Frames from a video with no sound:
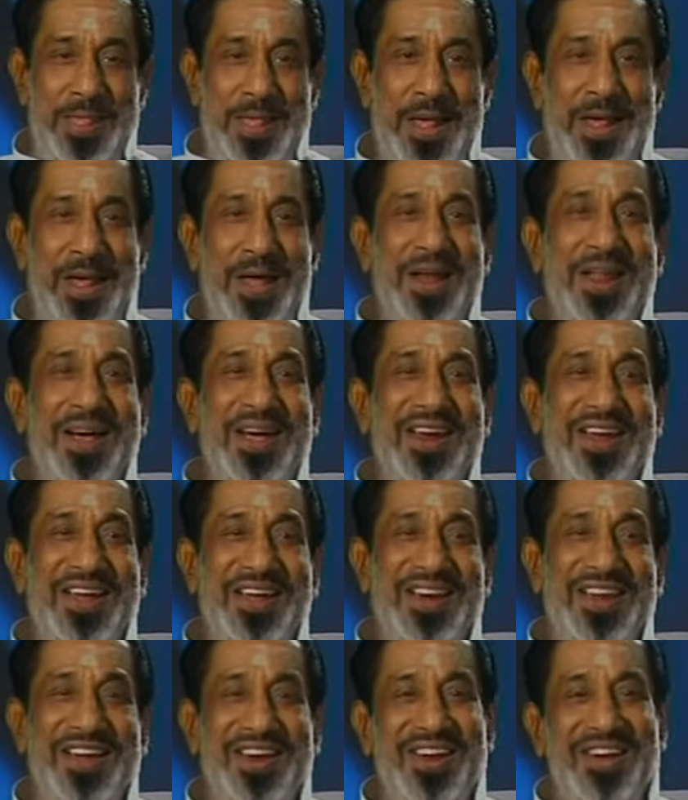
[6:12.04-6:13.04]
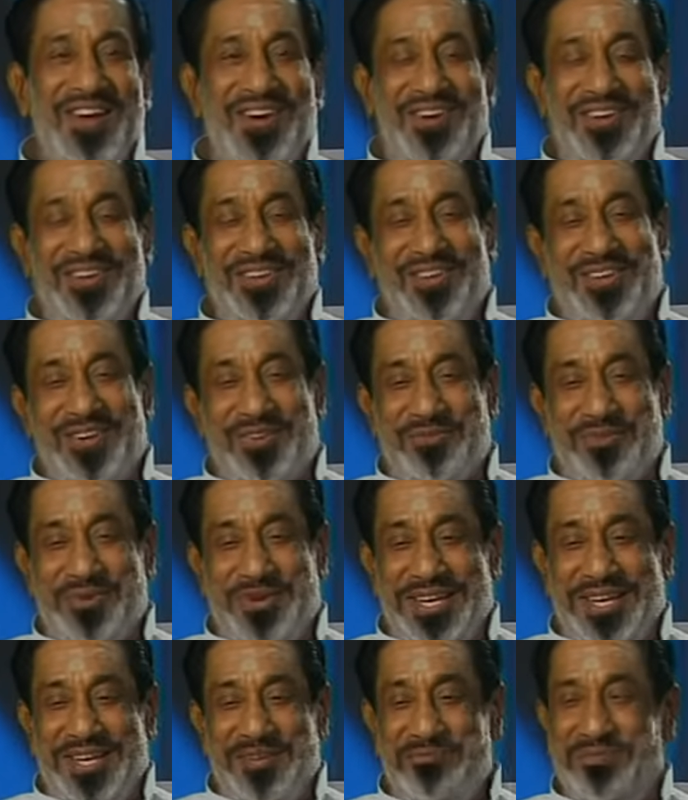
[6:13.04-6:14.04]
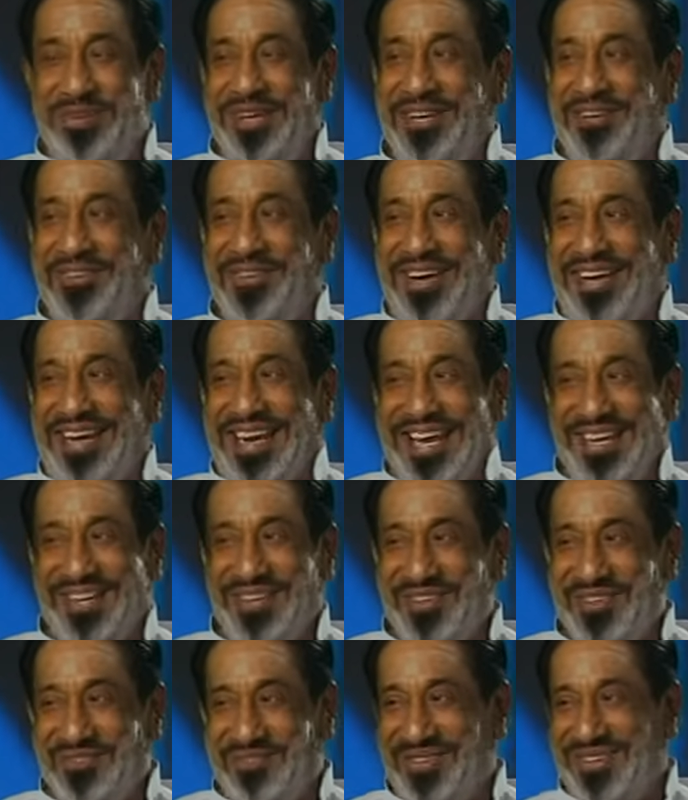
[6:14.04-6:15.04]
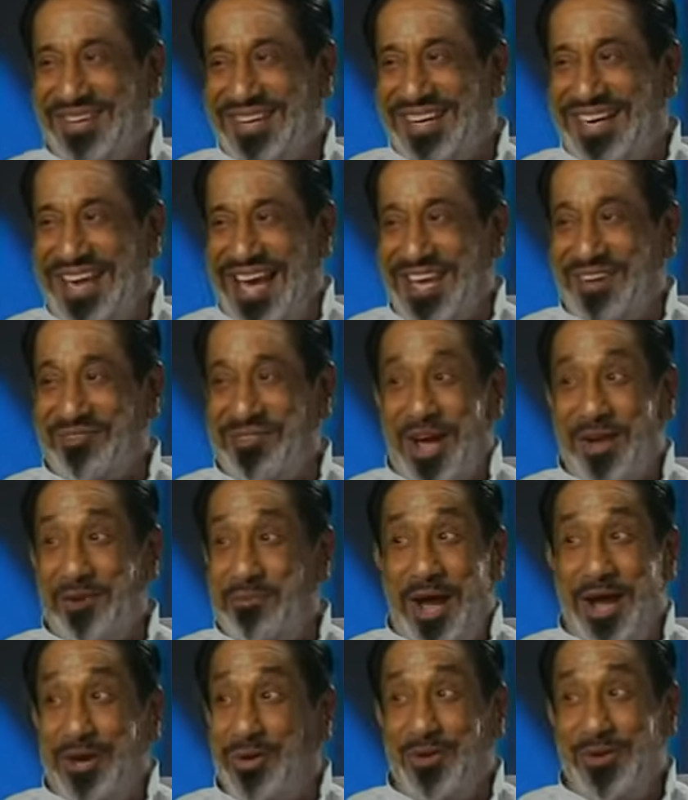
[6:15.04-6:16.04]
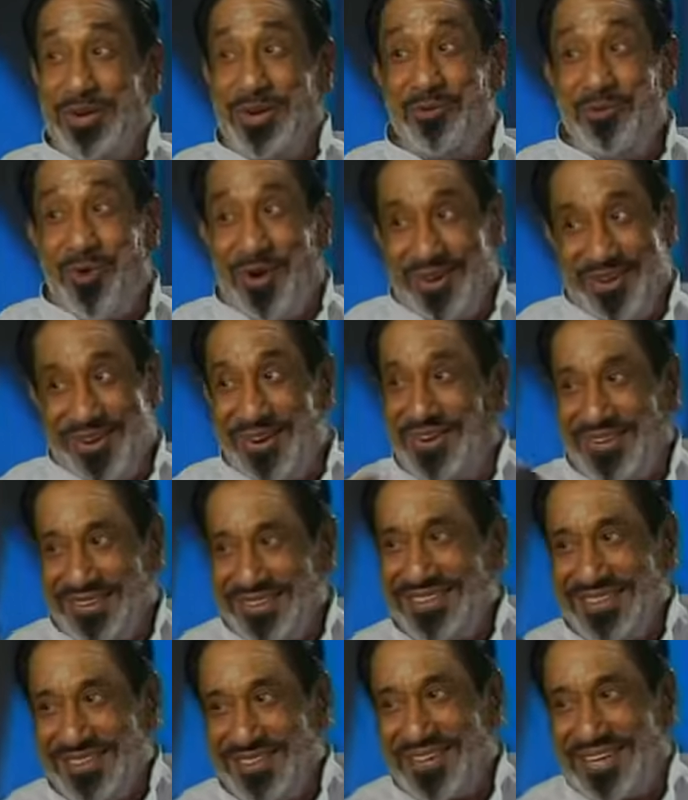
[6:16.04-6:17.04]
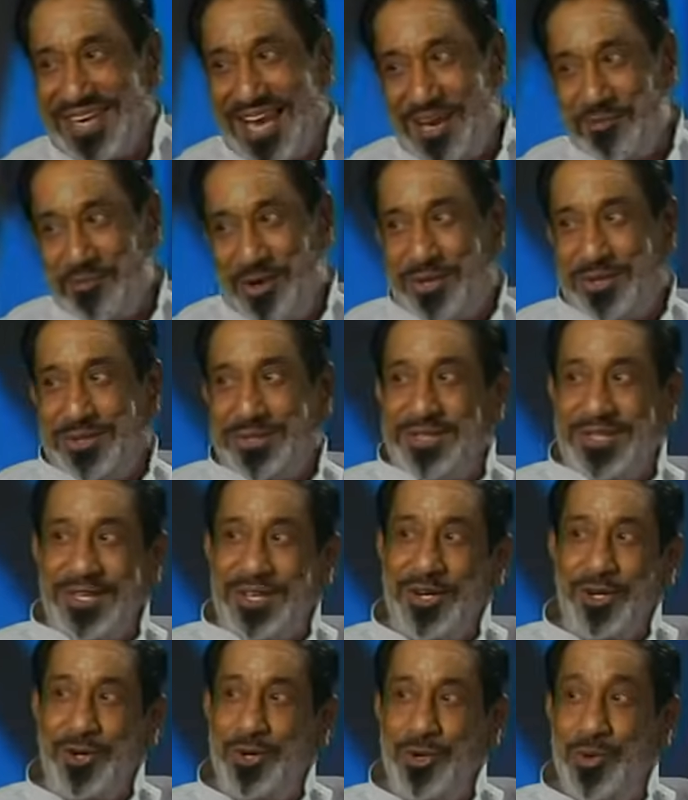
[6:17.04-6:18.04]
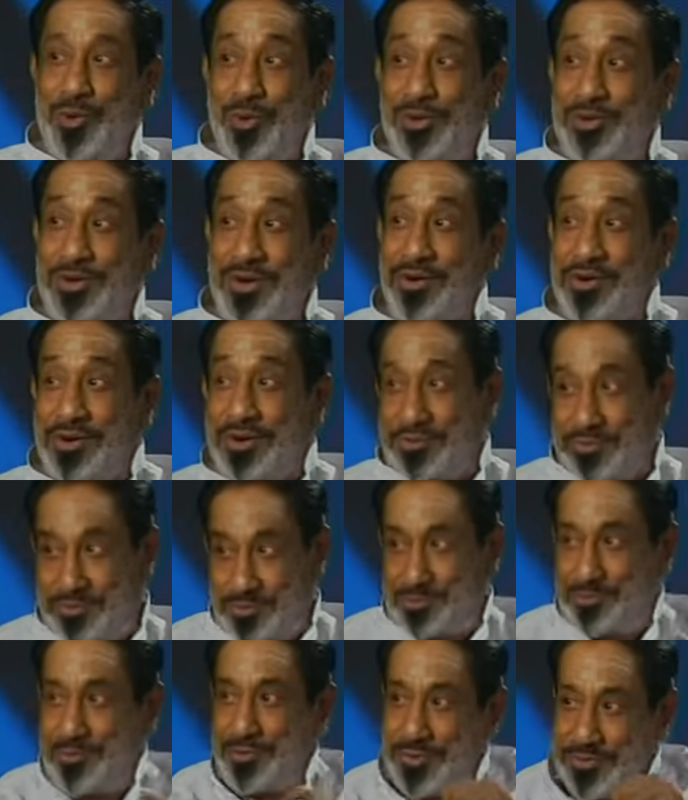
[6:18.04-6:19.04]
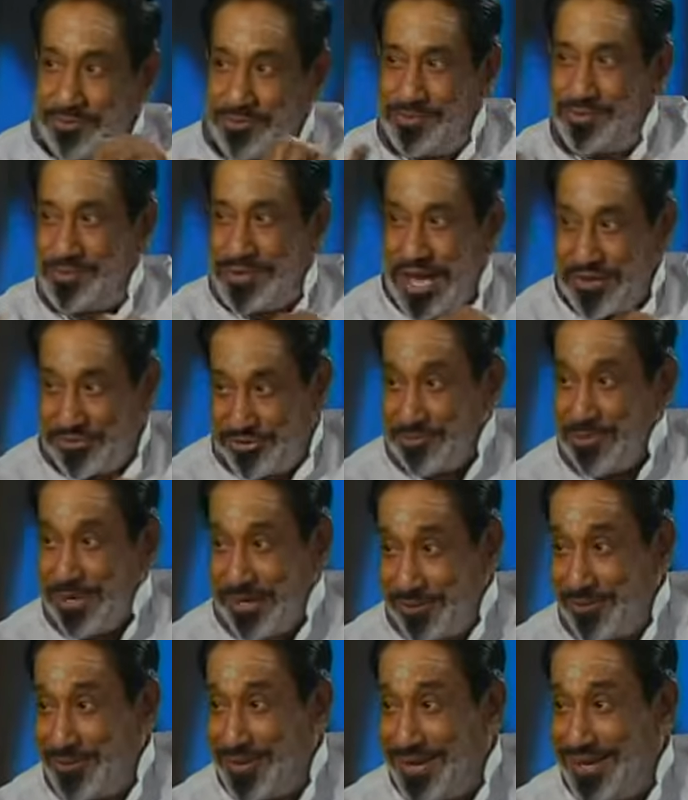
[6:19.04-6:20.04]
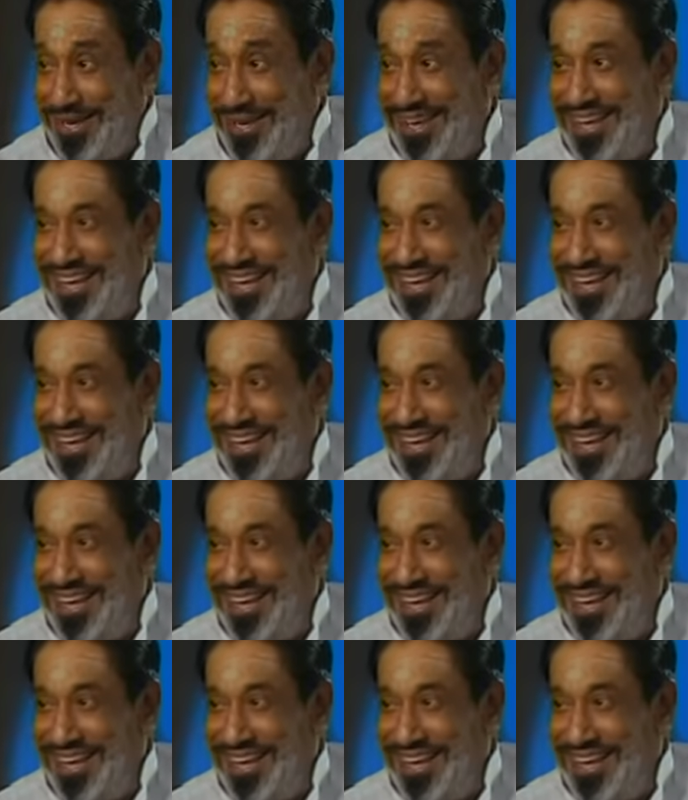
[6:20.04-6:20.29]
No. You're putting a big word. I don't, I don't involve, you know. Okay, don't catch me, okay?